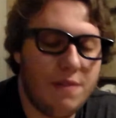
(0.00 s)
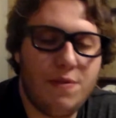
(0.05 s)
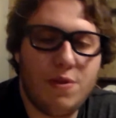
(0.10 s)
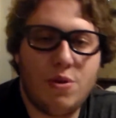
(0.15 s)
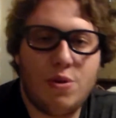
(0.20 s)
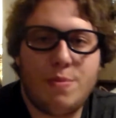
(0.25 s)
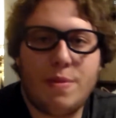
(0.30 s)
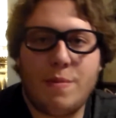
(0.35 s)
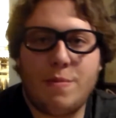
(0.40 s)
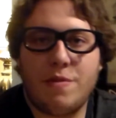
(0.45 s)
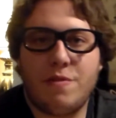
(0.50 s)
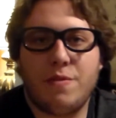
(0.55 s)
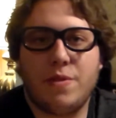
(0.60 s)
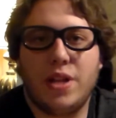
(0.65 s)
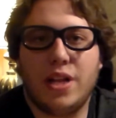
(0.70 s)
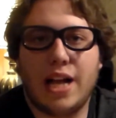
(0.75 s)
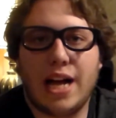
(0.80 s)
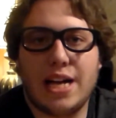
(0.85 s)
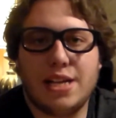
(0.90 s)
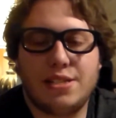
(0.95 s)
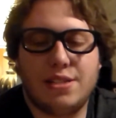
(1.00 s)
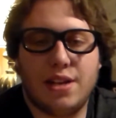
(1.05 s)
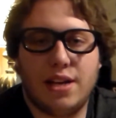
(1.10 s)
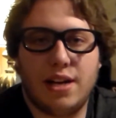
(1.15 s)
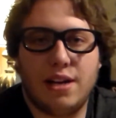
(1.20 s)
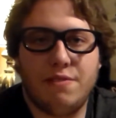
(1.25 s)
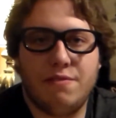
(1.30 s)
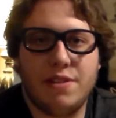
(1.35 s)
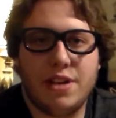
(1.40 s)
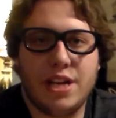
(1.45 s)
If you remember from the last
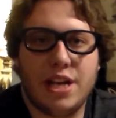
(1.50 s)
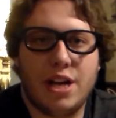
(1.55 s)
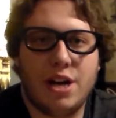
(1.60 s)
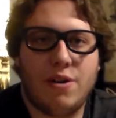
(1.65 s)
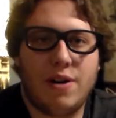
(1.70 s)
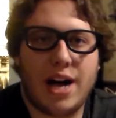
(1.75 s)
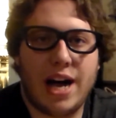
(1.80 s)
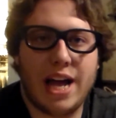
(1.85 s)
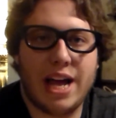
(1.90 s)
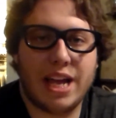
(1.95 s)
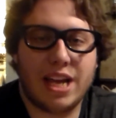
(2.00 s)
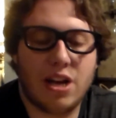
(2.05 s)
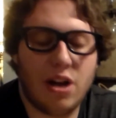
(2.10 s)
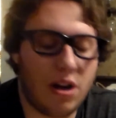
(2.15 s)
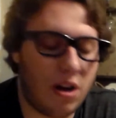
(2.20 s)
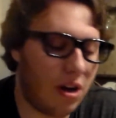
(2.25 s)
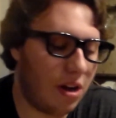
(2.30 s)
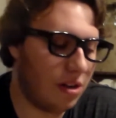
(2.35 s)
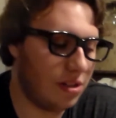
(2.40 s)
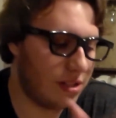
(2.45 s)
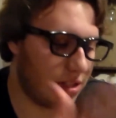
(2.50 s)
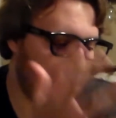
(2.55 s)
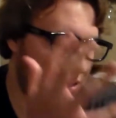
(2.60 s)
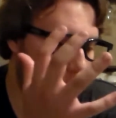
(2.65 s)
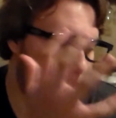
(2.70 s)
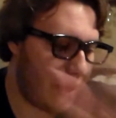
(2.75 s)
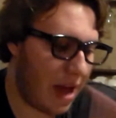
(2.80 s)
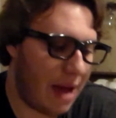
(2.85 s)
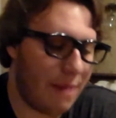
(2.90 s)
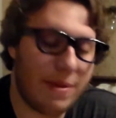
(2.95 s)
video, I called
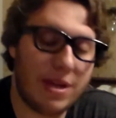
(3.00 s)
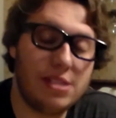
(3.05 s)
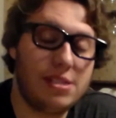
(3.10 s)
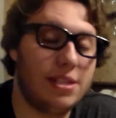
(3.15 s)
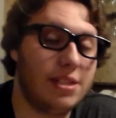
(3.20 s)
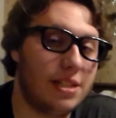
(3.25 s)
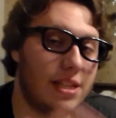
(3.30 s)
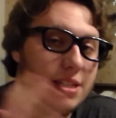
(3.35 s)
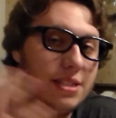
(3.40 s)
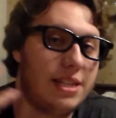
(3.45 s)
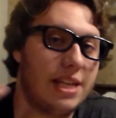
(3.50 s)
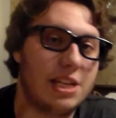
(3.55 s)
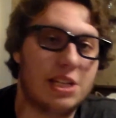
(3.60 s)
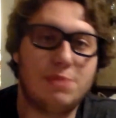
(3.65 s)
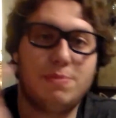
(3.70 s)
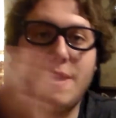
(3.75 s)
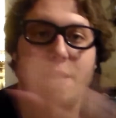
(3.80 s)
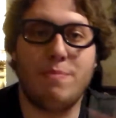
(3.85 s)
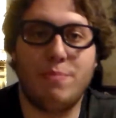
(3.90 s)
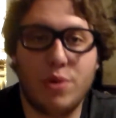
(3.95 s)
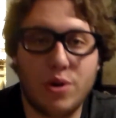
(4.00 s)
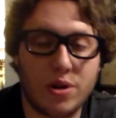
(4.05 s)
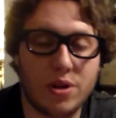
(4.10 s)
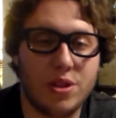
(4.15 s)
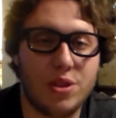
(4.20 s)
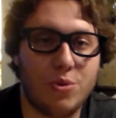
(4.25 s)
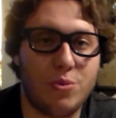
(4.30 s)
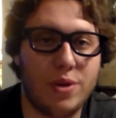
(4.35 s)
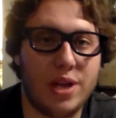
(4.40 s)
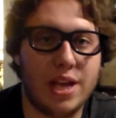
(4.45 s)
Batman 66 my
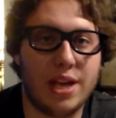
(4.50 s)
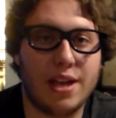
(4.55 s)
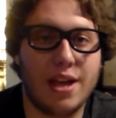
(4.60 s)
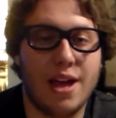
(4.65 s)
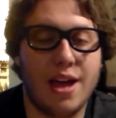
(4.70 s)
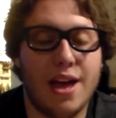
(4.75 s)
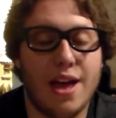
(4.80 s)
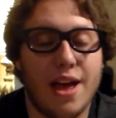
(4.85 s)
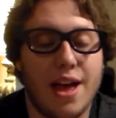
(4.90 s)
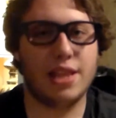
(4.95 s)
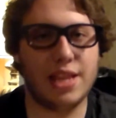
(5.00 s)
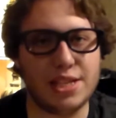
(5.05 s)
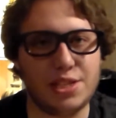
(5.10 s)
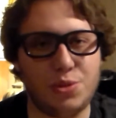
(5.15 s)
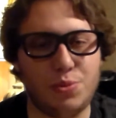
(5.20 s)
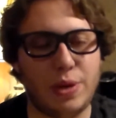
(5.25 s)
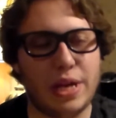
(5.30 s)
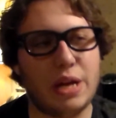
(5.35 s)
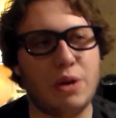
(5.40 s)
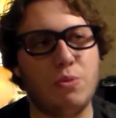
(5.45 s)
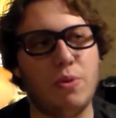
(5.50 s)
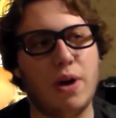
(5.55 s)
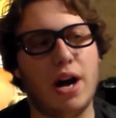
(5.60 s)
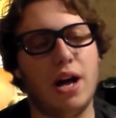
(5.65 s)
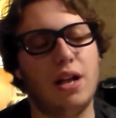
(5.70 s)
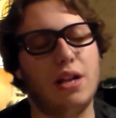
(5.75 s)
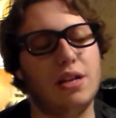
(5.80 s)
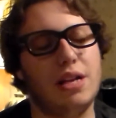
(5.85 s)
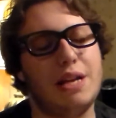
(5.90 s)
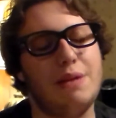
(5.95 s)
book of the week. This week,
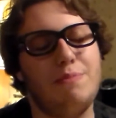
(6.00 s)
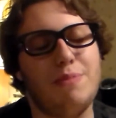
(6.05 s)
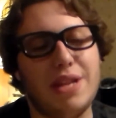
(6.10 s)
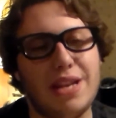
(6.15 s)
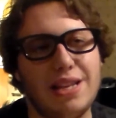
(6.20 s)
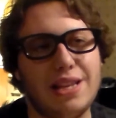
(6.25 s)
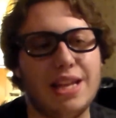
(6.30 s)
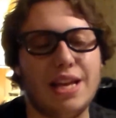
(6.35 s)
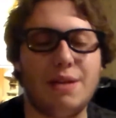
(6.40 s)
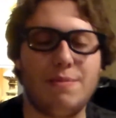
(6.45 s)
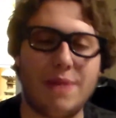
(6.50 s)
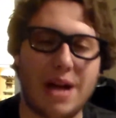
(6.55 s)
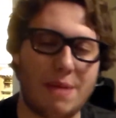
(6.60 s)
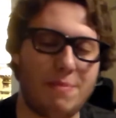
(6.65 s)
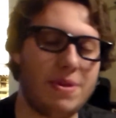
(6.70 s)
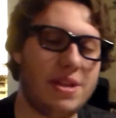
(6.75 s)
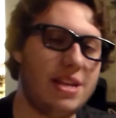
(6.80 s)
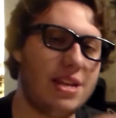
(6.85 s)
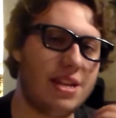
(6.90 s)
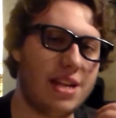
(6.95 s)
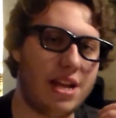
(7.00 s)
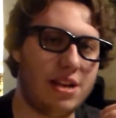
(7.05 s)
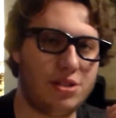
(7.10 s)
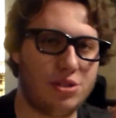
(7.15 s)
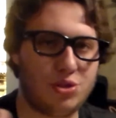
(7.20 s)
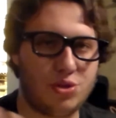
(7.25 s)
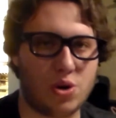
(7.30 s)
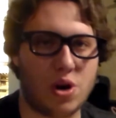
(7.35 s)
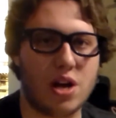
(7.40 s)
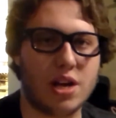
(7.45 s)
while admittedly, in my opinion, not
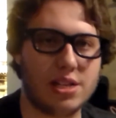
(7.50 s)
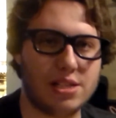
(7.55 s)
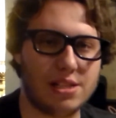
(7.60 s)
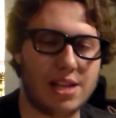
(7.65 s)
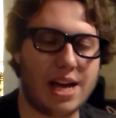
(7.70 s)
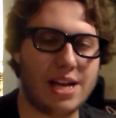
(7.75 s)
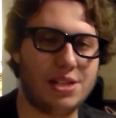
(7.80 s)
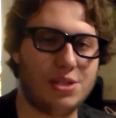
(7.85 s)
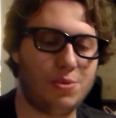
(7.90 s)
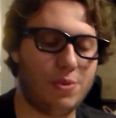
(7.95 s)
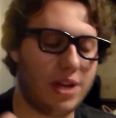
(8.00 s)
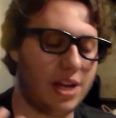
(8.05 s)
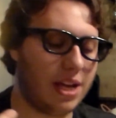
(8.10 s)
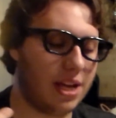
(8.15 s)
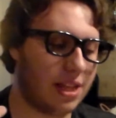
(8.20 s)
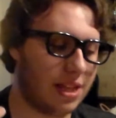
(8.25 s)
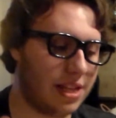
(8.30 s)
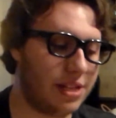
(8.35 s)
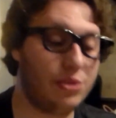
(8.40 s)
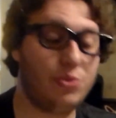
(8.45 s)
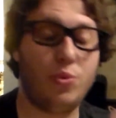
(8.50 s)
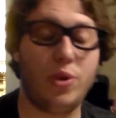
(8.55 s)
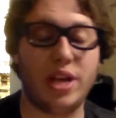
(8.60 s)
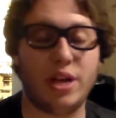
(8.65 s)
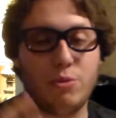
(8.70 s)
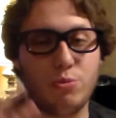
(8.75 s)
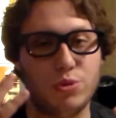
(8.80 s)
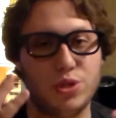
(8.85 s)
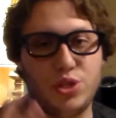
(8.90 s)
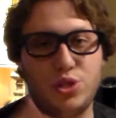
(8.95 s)
as strong as last week, this
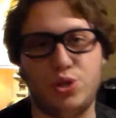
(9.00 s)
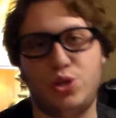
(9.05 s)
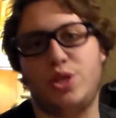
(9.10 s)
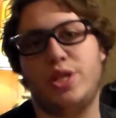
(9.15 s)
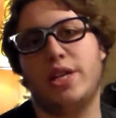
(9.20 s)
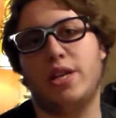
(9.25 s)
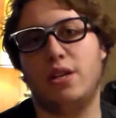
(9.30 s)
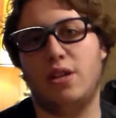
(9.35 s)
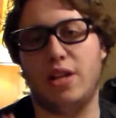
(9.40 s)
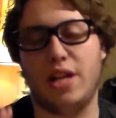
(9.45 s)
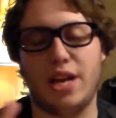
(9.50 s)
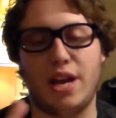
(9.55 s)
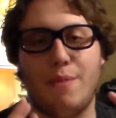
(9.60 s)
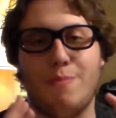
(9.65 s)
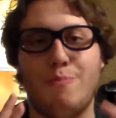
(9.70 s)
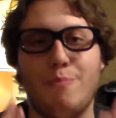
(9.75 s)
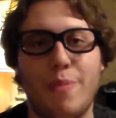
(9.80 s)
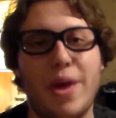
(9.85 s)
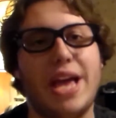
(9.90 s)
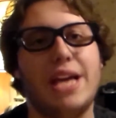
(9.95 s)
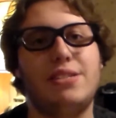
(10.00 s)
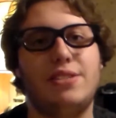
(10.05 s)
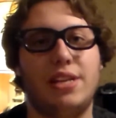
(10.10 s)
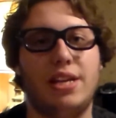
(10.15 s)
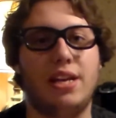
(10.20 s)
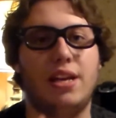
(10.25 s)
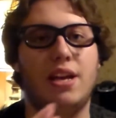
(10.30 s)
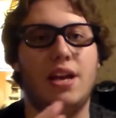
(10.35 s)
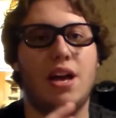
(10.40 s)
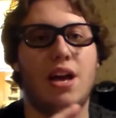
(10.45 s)
week was still an
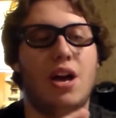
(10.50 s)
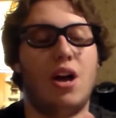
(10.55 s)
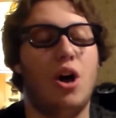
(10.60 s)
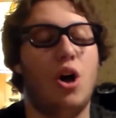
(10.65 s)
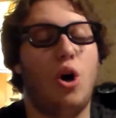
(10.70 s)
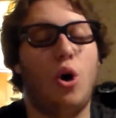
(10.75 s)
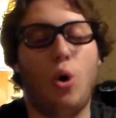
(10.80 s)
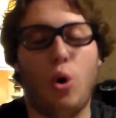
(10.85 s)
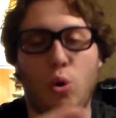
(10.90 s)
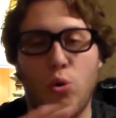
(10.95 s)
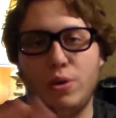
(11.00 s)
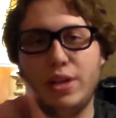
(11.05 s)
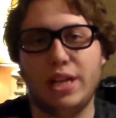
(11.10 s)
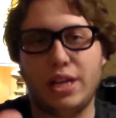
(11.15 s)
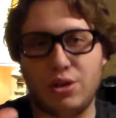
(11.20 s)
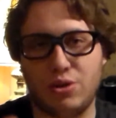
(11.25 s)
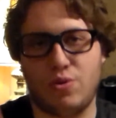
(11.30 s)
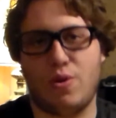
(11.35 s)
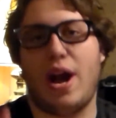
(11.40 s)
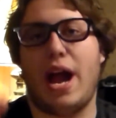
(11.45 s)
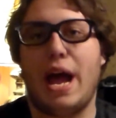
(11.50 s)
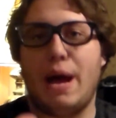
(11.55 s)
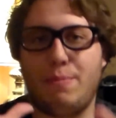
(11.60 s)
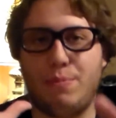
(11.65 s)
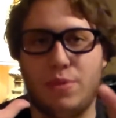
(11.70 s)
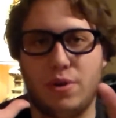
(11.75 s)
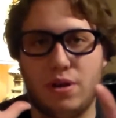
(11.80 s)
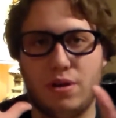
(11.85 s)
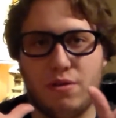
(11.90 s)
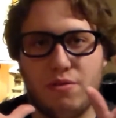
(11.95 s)
amazing, holy
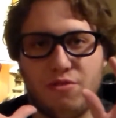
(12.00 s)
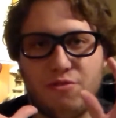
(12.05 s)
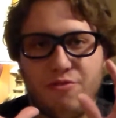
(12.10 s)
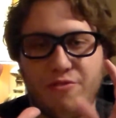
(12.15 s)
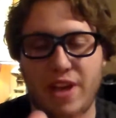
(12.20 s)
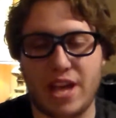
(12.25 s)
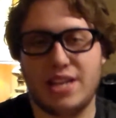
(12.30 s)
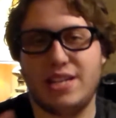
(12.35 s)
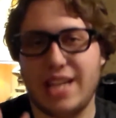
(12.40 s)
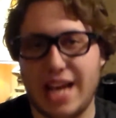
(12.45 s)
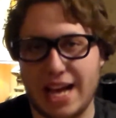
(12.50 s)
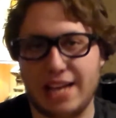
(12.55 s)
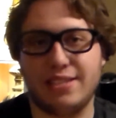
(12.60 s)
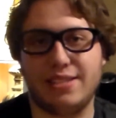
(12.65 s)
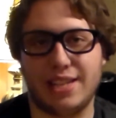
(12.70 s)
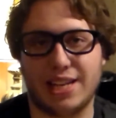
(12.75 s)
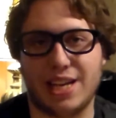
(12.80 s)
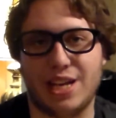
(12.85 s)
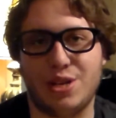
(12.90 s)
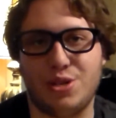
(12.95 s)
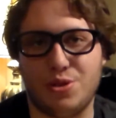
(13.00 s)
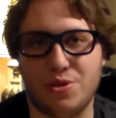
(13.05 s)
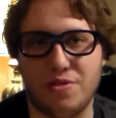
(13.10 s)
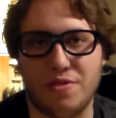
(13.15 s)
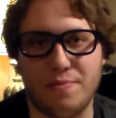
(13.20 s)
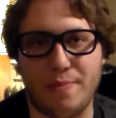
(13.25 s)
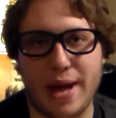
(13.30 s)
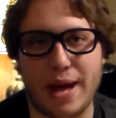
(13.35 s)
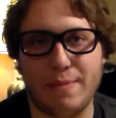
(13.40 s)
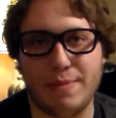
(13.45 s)
crap, fantastic
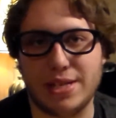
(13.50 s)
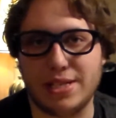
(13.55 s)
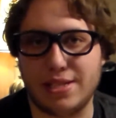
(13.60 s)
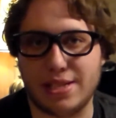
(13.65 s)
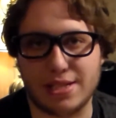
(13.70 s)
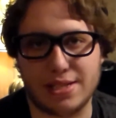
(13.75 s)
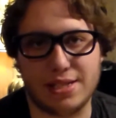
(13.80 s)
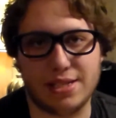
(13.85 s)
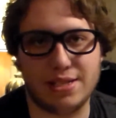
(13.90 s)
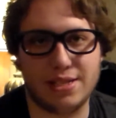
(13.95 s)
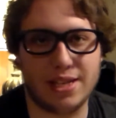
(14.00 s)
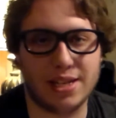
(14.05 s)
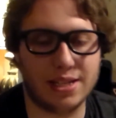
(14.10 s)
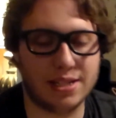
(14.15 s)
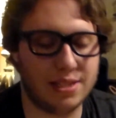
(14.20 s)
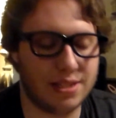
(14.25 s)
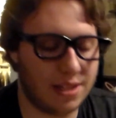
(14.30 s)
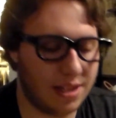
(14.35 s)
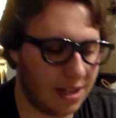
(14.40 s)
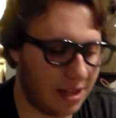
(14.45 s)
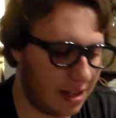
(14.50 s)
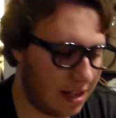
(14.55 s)
issue of Batman 66.